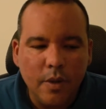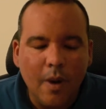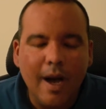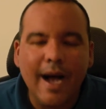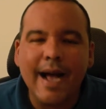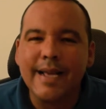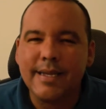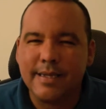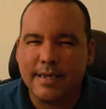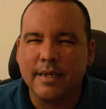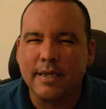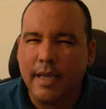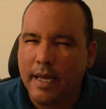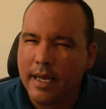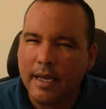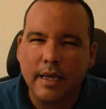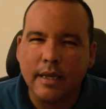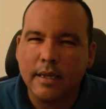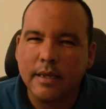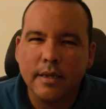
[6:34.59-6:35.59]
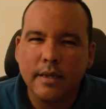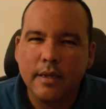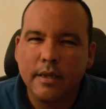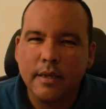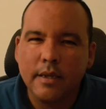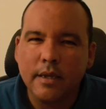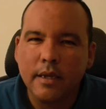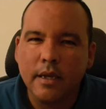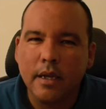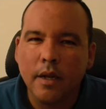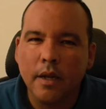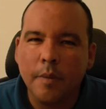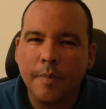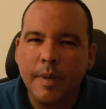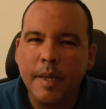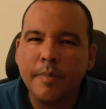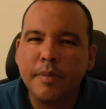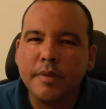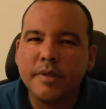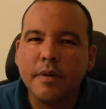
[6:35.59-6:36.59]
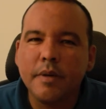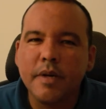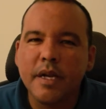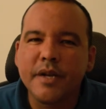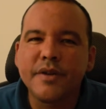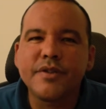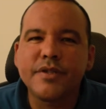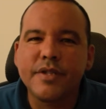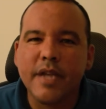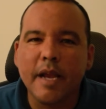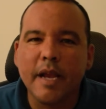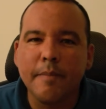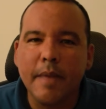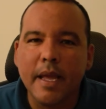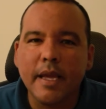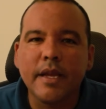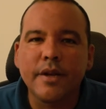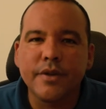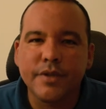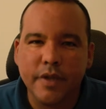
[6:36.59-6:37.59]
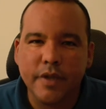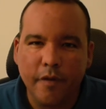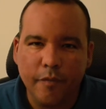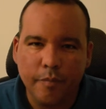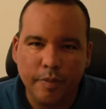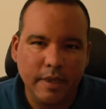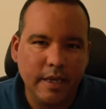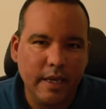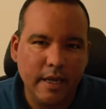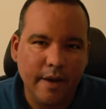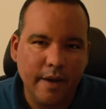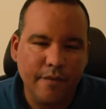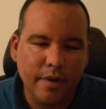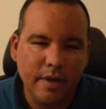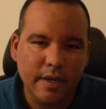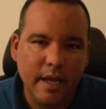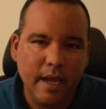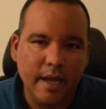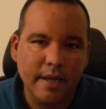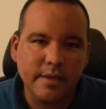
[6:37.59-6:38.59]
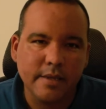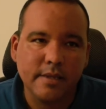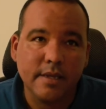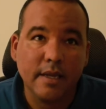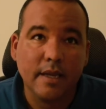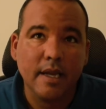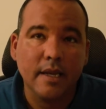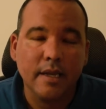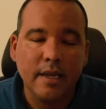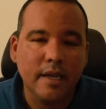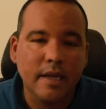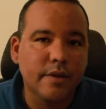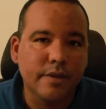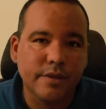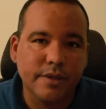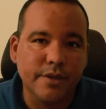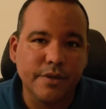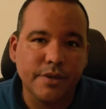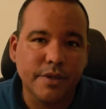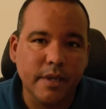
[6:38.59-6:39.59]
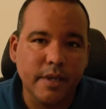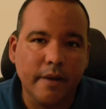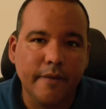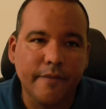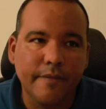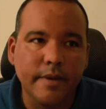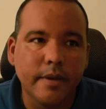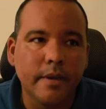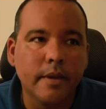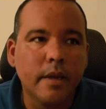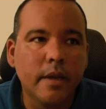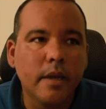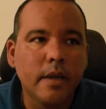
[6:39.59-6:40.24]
isolating. People don't understand making yourself bleed every day and sticking needles in yourself, and